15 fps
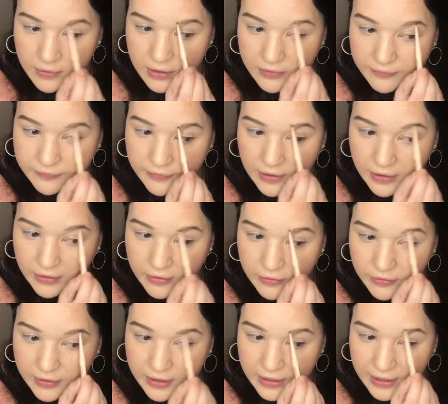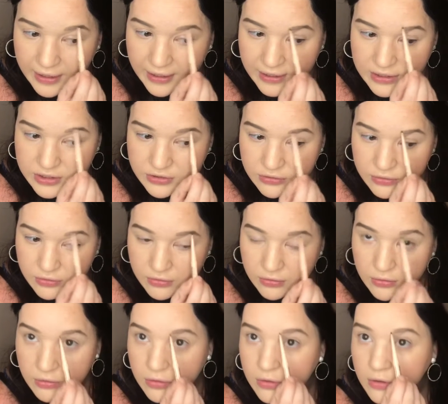and follow the
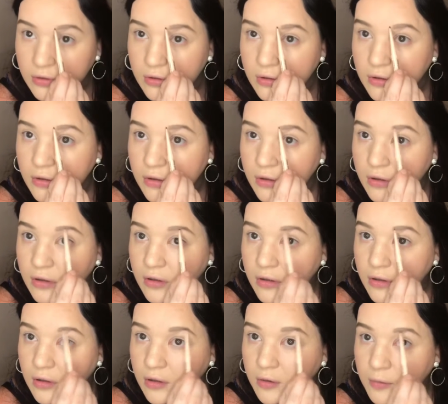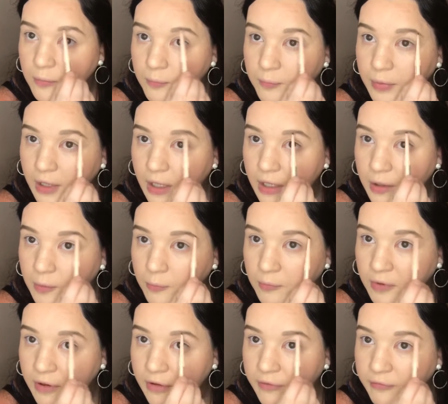natural
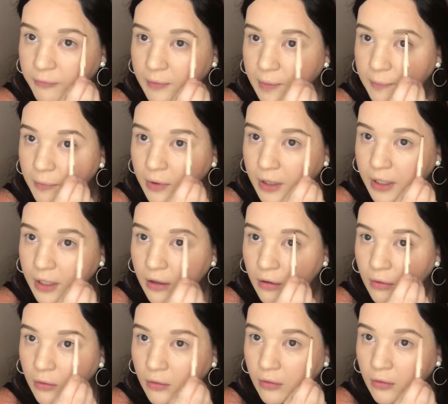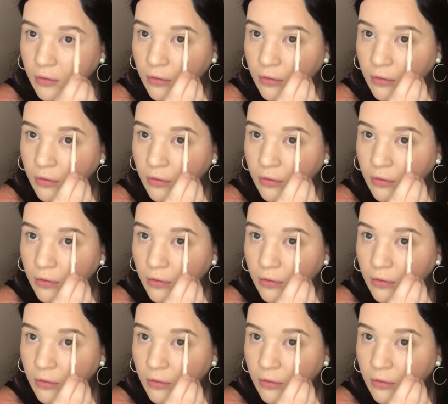bottom of my brow